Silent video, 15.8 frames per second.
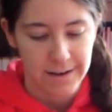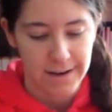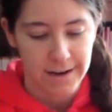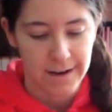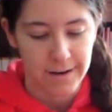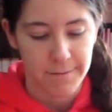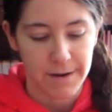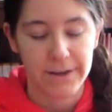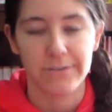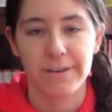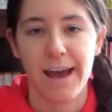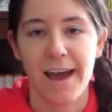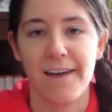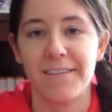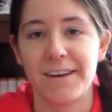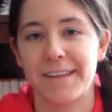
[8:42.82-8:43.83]
um, I don't
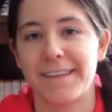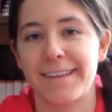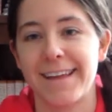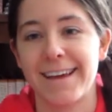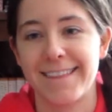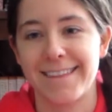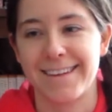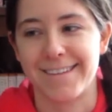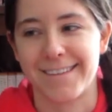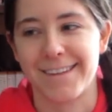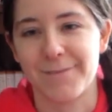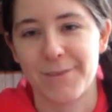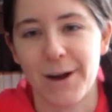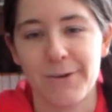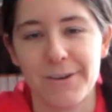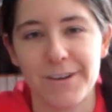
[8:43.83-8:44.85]
have anything like this
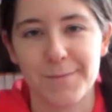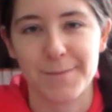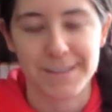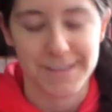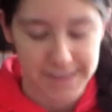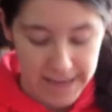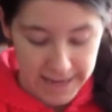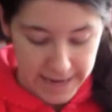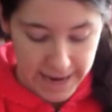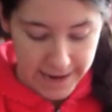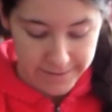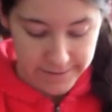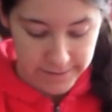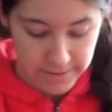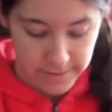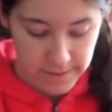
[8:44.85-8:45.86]
and we always build
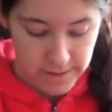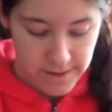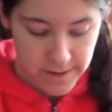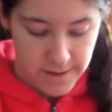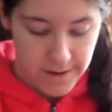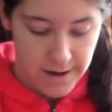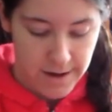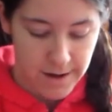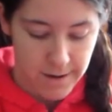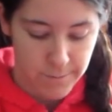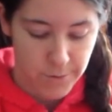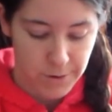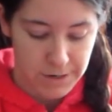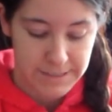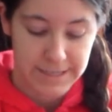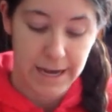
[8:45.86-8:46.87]
sandcastles um,
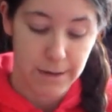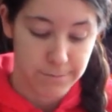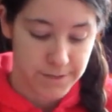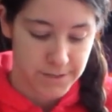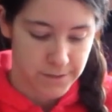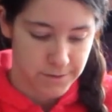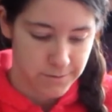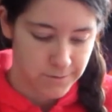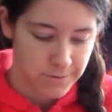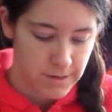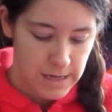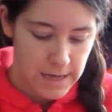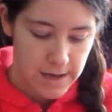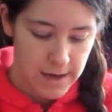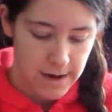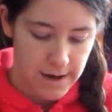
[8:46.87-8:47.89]
or attempt to.
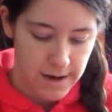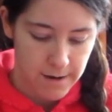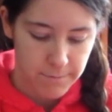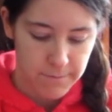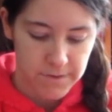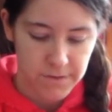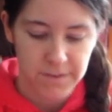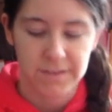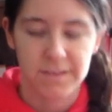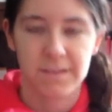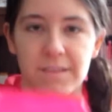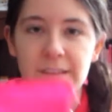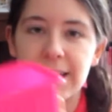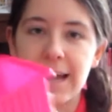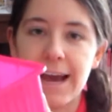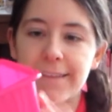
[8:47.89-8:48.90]
Um, so this
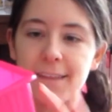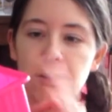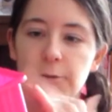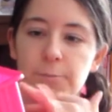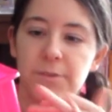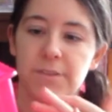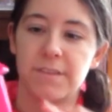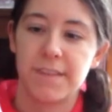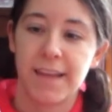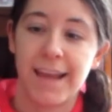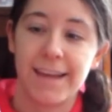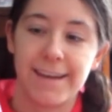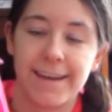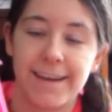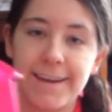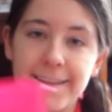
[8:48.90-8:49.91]
is the kind that you put the
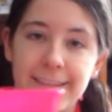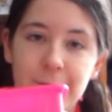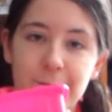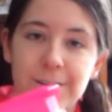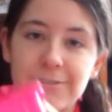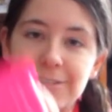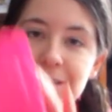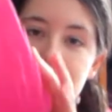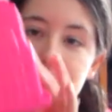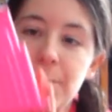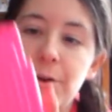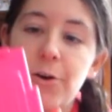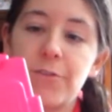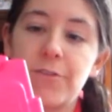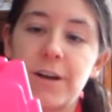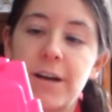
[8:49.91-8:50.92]
sand in and then when you tip it
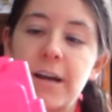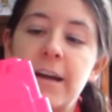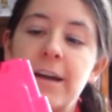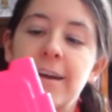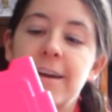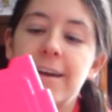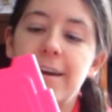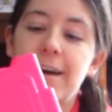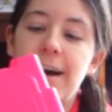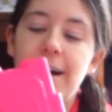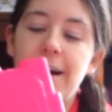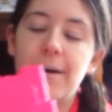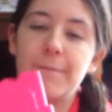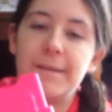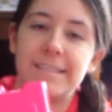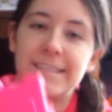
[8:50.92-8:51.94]
over
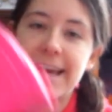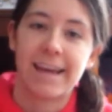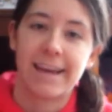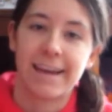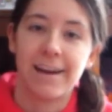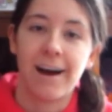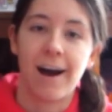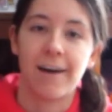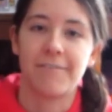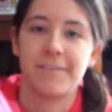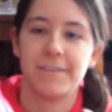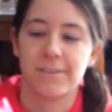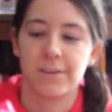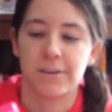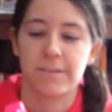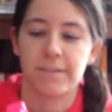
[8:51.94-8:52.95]
um, and take it off
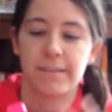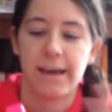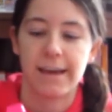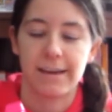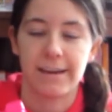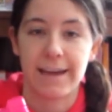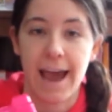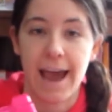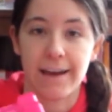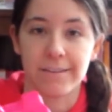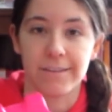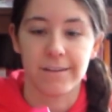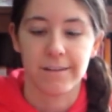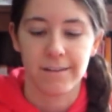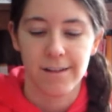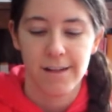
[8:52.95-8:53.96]
it looks like a
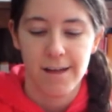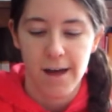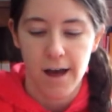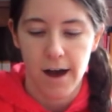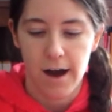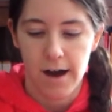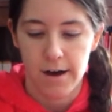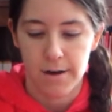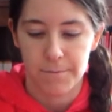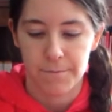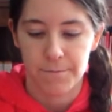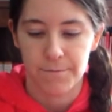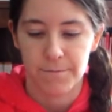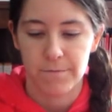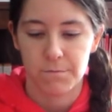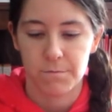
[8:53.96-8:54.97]
castle.
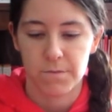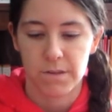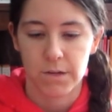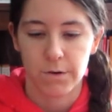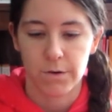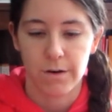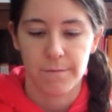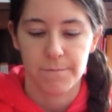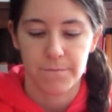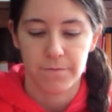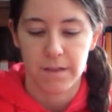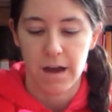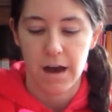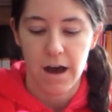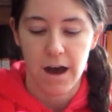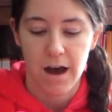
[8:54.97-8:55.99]
Um, so
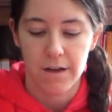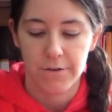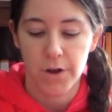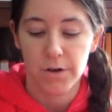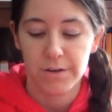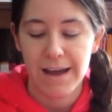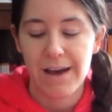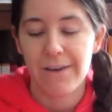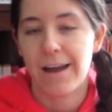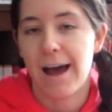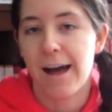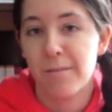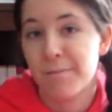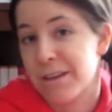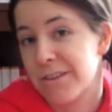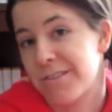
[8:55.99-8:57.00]
no doubt
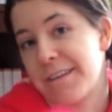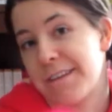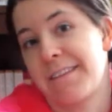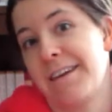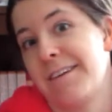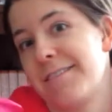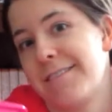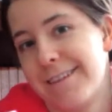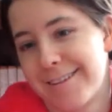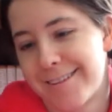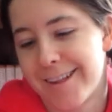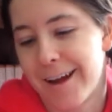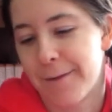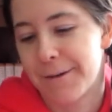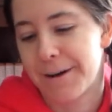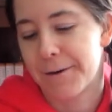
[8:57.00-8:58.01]
I'll be using this this
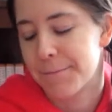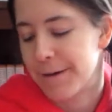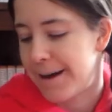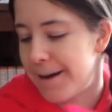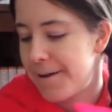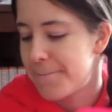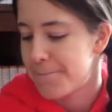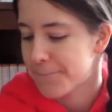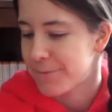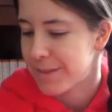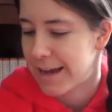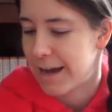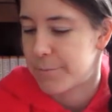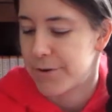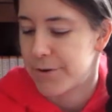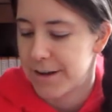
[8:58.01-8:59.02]
summer but
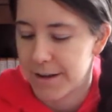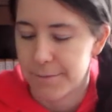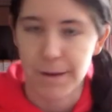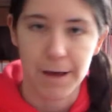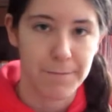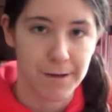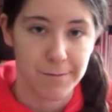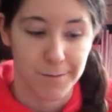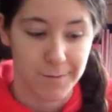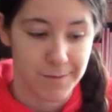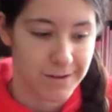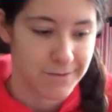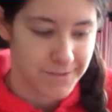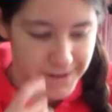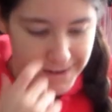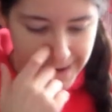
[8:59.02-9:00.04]
I put it in my baby
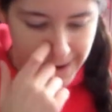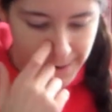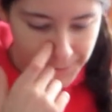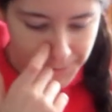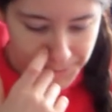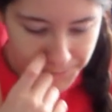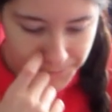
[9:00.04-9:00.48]
bin for now.